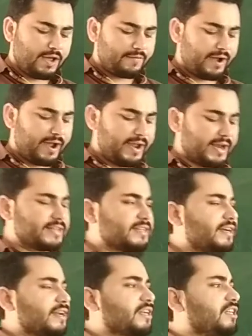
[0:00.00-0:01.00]
have high
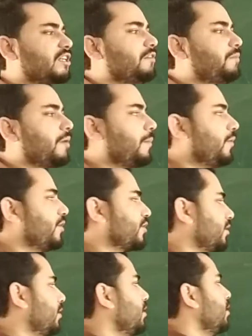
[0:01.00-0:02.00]
concentration of population.